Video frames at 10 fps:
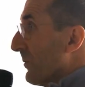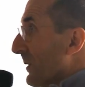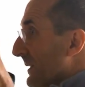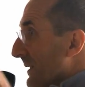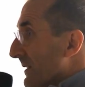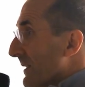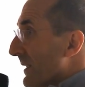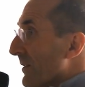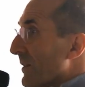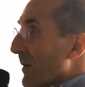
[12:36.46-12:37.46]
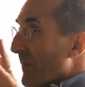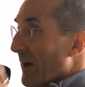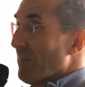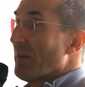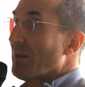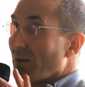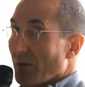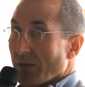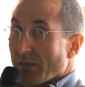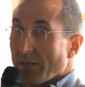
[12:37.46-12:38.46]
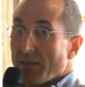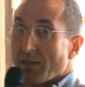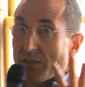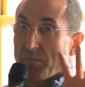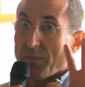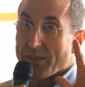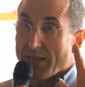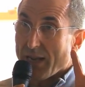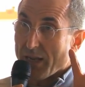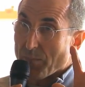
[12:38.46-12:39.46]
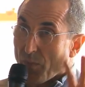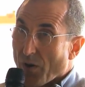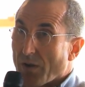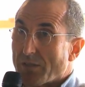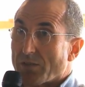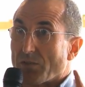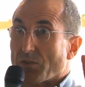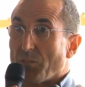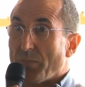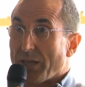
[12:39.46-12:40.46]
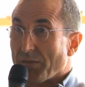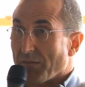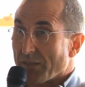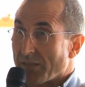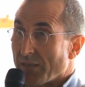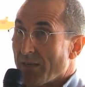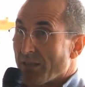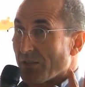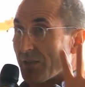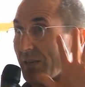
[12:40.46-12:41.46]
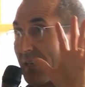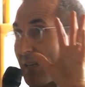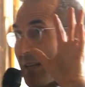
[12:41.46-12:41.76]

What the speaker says: was considered a public good, something that had broad social benefit. So that